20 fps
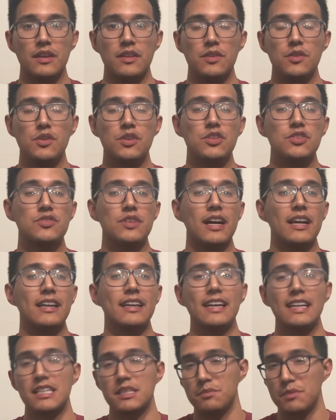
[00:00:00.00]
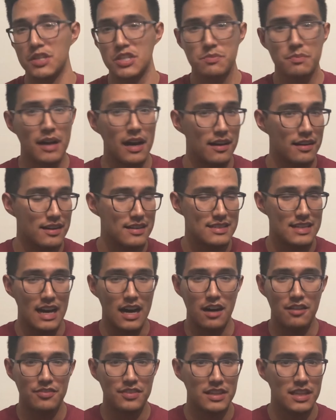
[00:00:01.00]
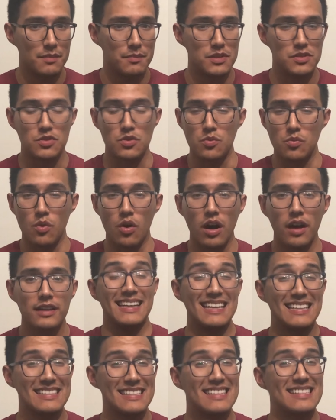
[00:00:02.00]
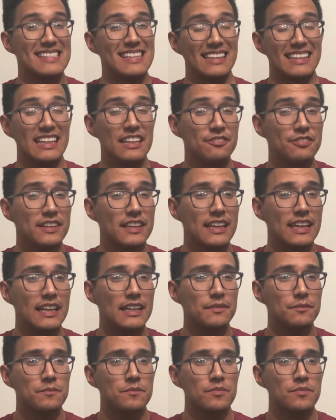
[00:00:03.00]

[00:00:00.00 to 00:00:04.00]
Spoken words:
You can try to get as much poundage off of them as you want. Is it significant?